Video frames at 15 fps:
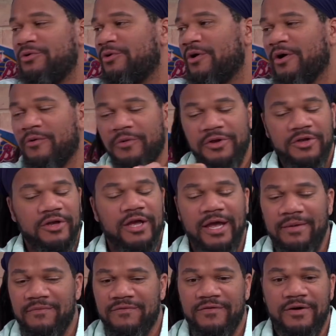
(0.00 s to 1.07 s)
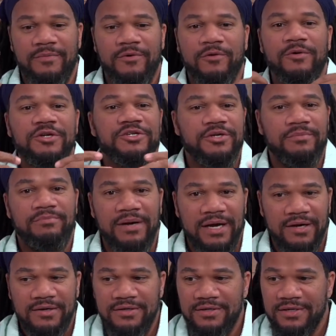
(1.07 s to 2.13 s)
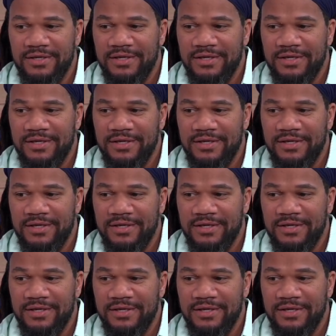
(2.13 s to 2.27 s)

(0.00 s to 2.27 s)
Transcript: you are, where you came from, or what you're about.